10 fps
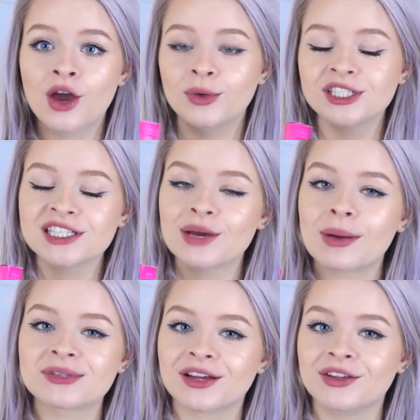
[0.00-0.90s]
which is a
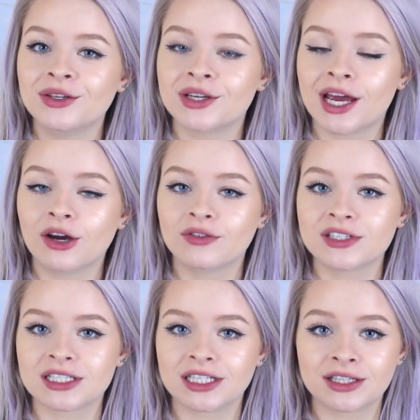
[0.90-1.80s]
website in the UK
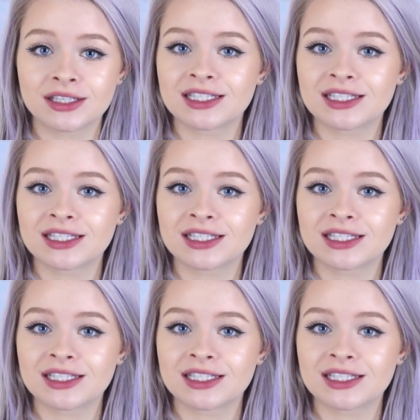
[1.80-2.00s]
obviously that